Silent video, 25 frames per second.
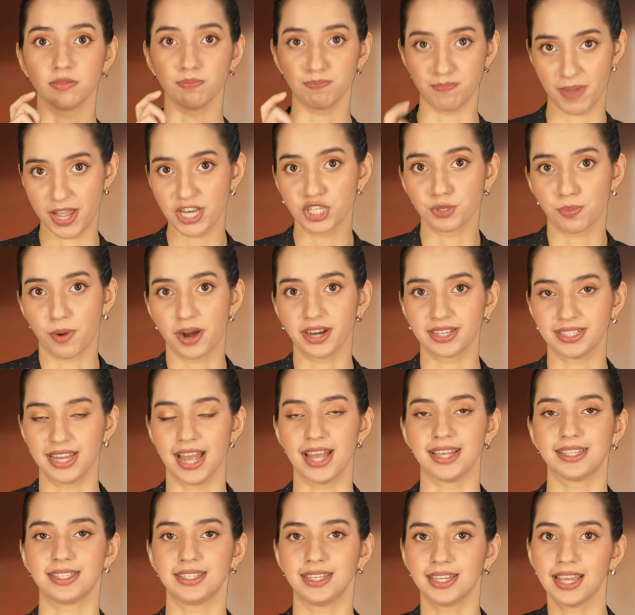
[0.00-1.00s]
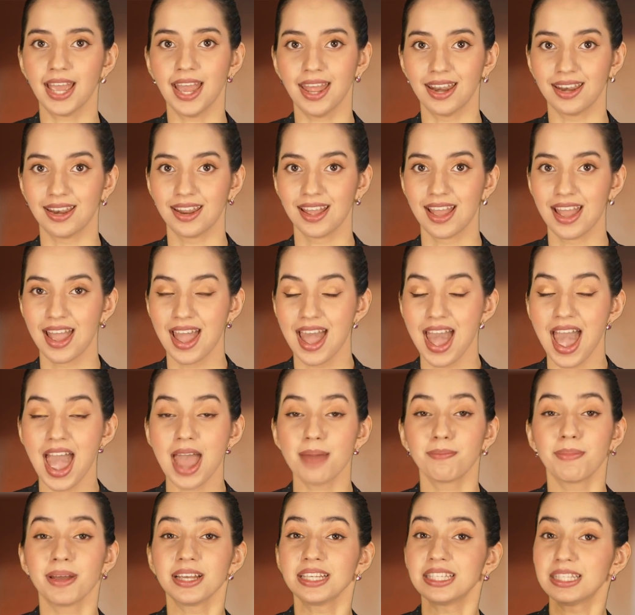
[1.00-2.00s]
benchmark test again,
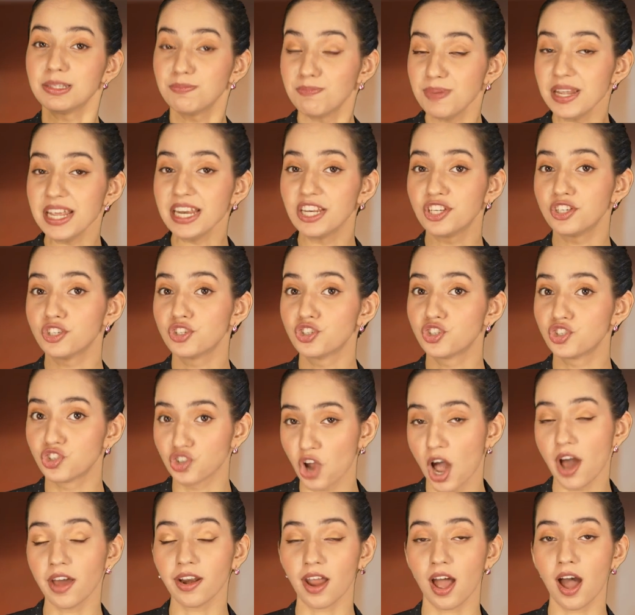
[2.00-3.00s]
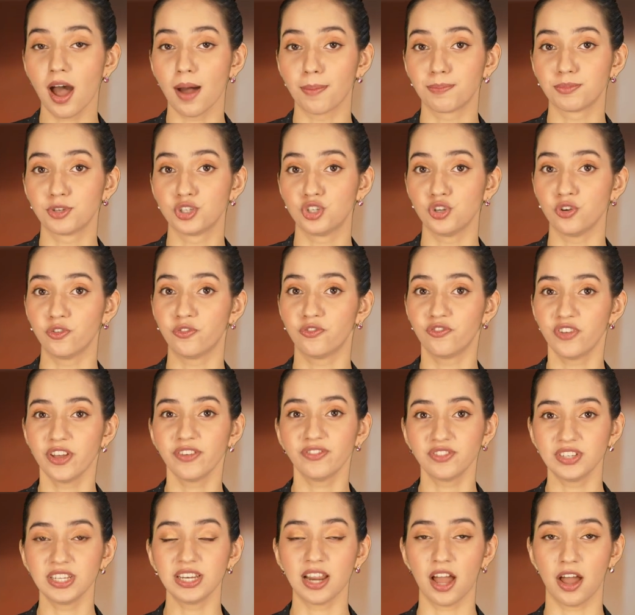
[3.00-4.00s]
and my speed shot up to
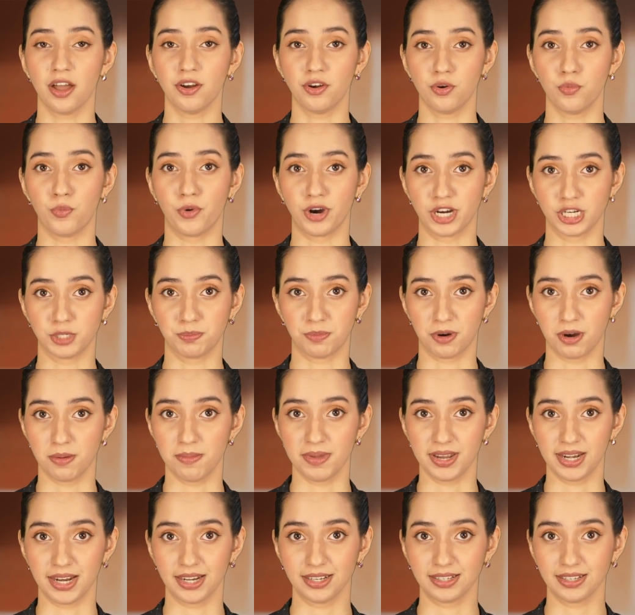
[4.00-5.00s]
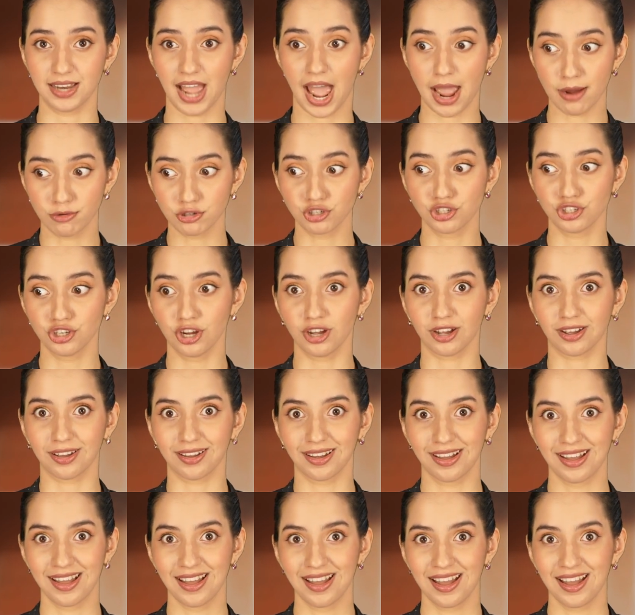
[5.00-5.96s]
1,500 words per minute. I was shook.